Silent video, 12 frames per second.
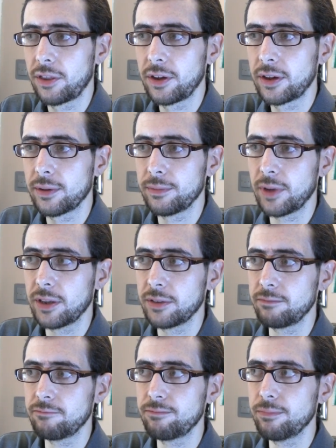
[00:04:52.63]
I think a, uh, a, uh,
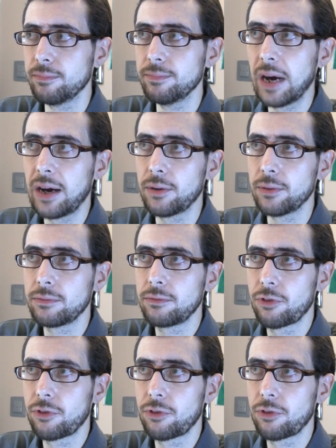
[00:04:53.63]
about